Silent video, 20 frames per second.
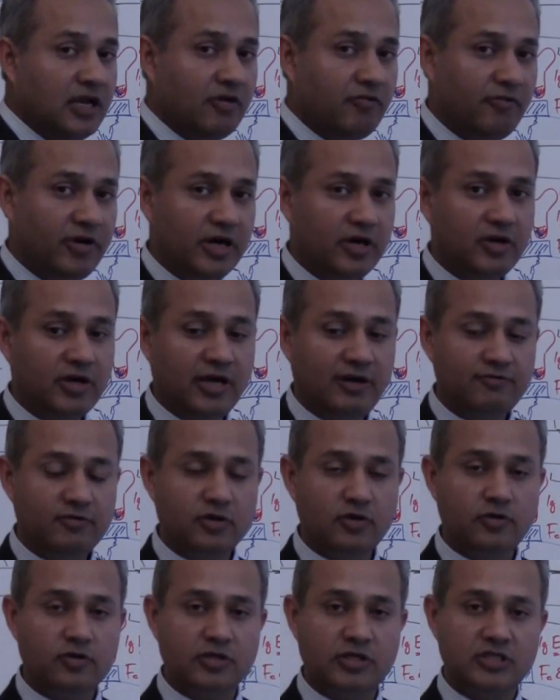Why do you have
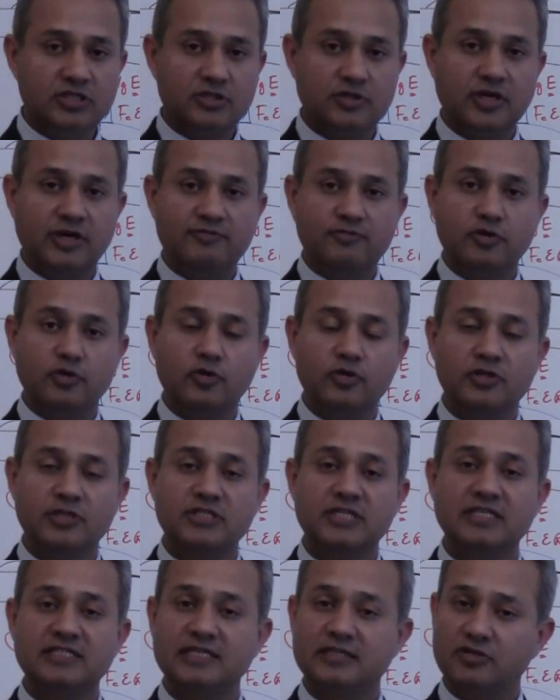to know this? You have to know
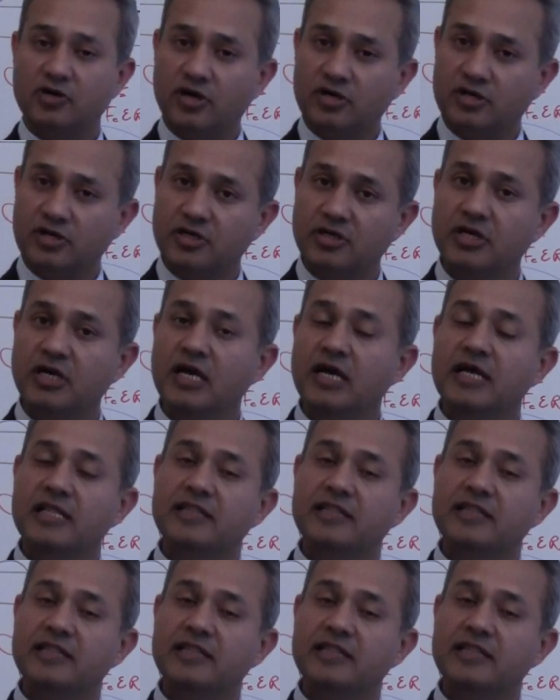this as a doctor